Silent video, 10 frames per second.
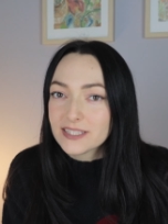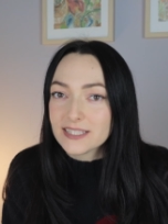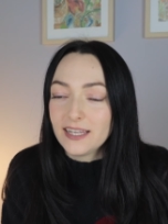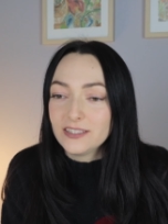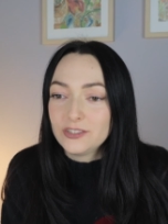It's
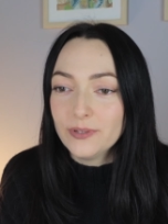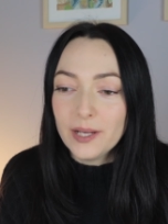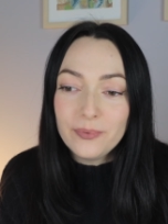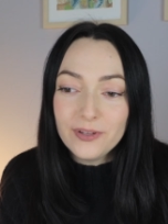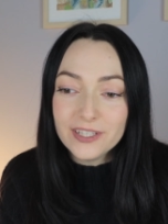like, do
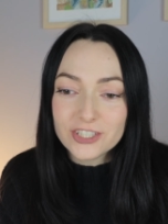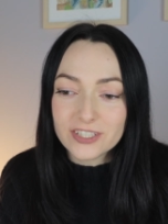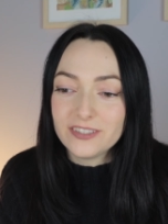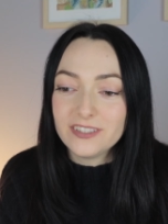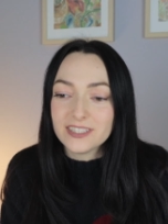I bullet
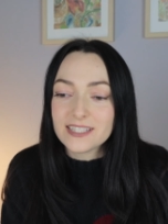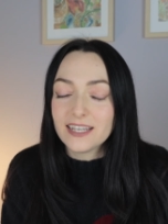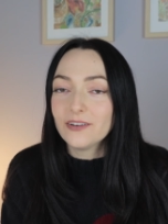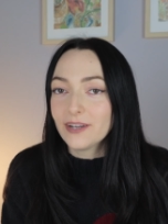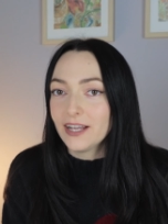journal? It's
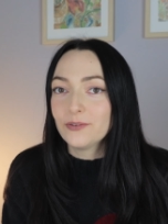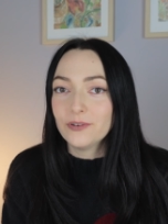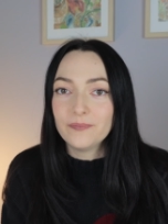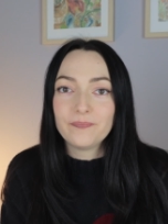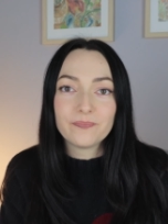like, okay,
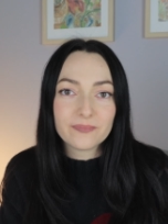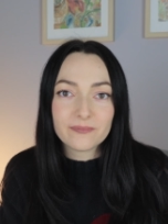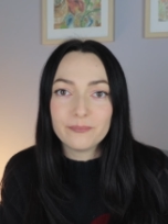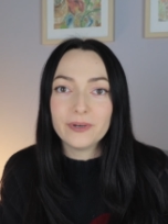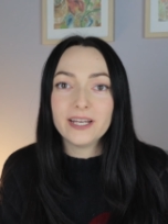cool.
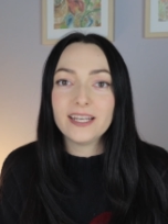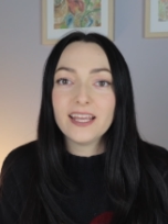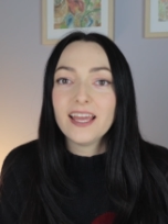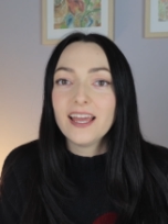But